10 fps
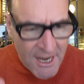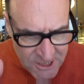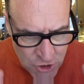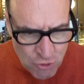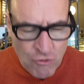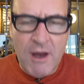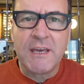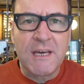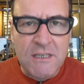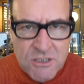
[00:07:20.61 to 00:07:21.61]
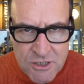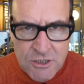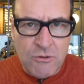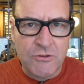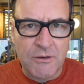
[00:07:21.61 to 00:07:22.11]
and trying to
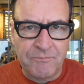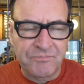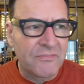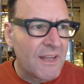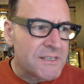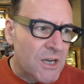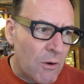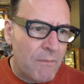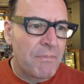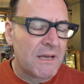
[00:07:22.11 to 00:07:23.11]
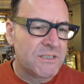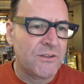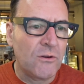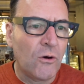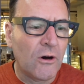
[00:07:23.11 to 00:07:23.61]
do them, that's going back
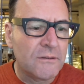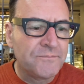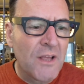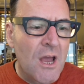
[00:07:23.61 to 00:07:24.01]
to the law,